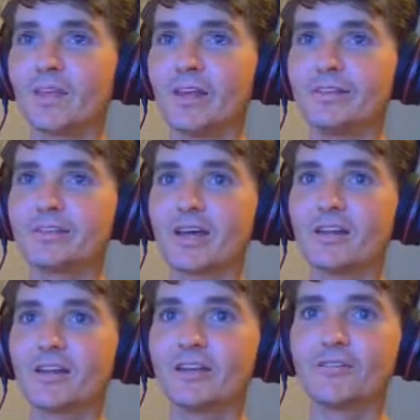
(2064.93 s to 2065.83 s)
it's kind of
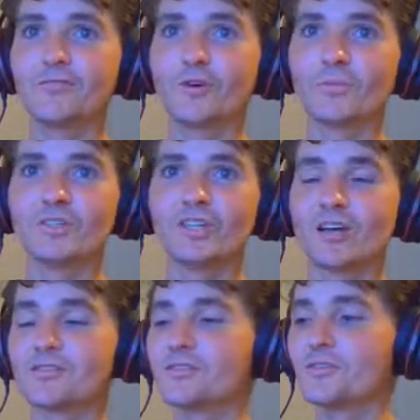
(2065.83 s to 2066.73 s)
like a form of
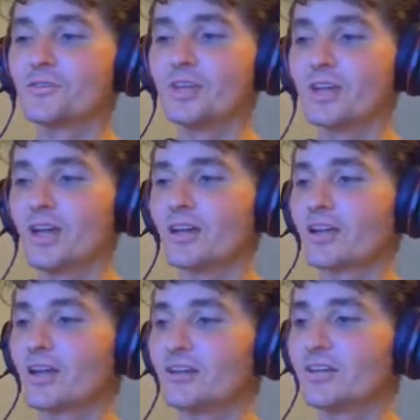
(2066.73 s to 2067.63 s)
chalcedony, kind
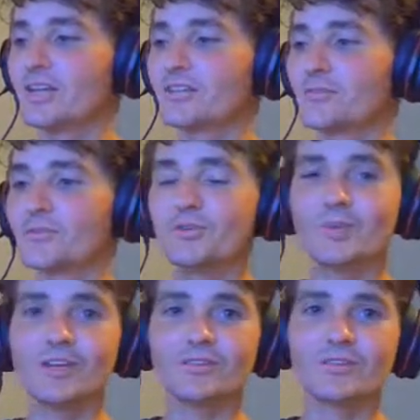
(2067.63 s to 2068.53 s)
kind of like the
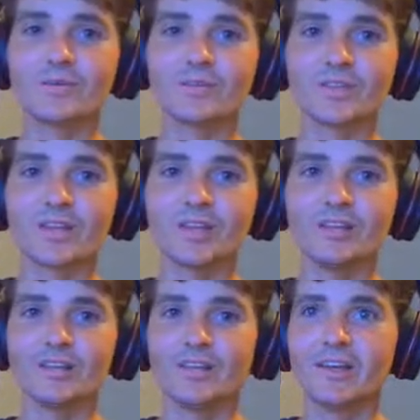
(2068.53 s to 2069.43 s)
ruby and zoisite.
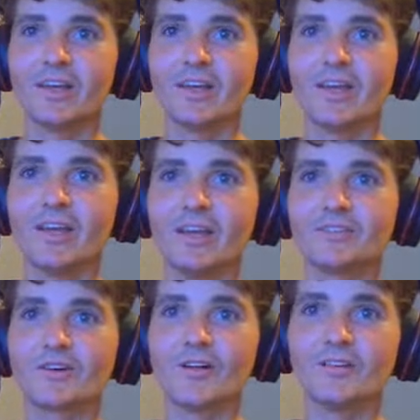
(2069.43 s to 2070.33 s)
It's
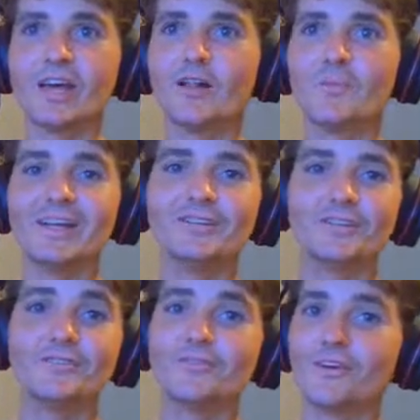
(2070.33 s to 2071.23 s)
called
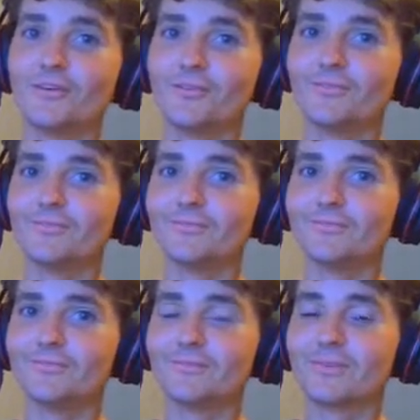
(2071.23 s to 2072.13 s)
Dalmatian stone.
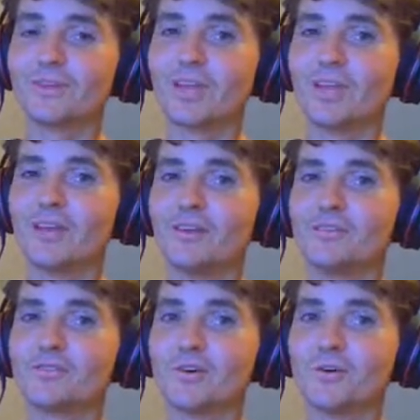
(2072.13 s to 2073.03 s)

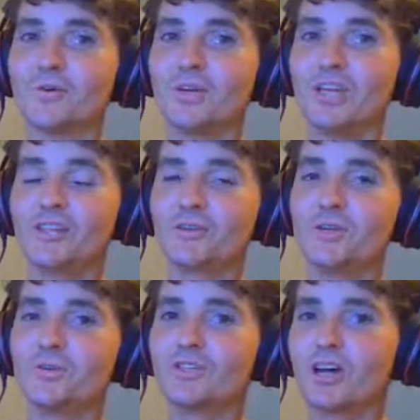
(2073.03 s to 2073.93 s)
So either you
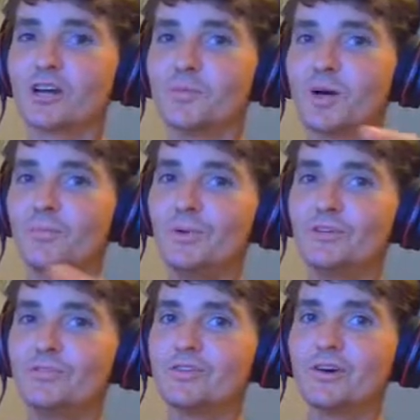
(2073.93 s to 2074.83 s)
were talking about
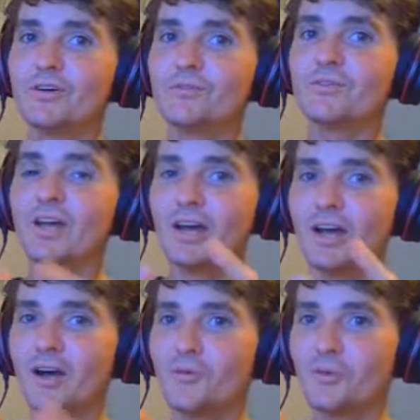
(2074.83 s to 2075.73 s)
moonstone,
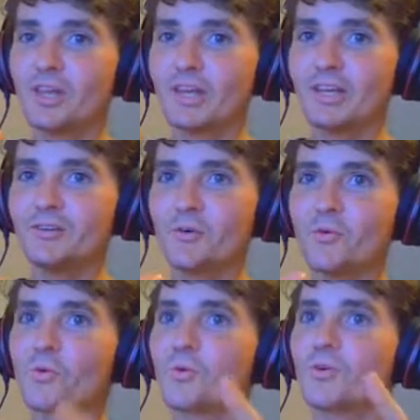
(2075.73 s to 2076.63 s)
howlite,
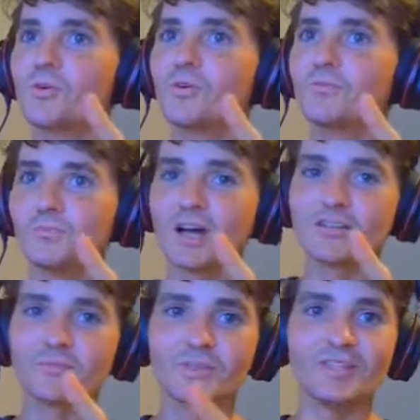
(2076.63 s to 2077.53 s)
or
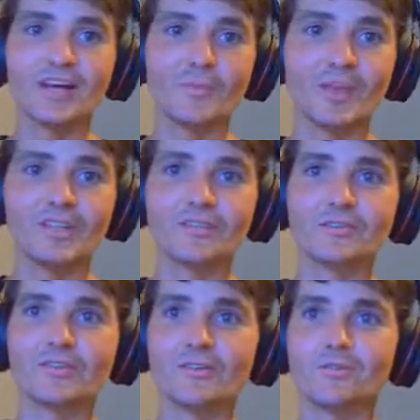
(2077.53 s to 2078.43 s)
possibly Dalmatian
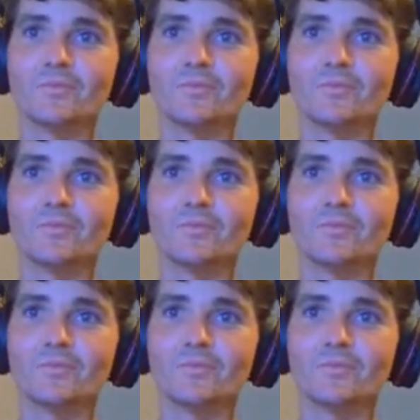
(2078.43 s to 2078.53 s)
stone.